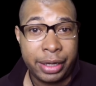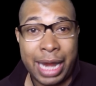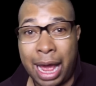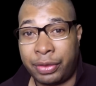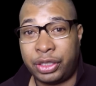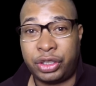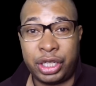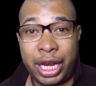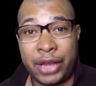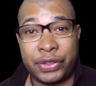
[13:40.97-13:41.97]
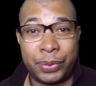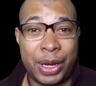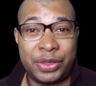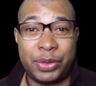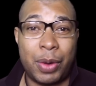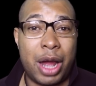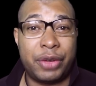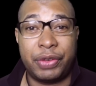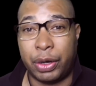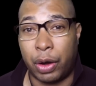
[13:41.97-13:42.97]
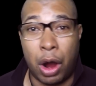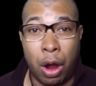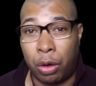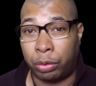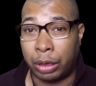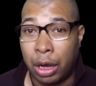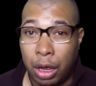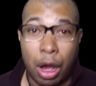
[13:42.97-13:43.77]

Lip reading: Now that she has a restaurant of her own,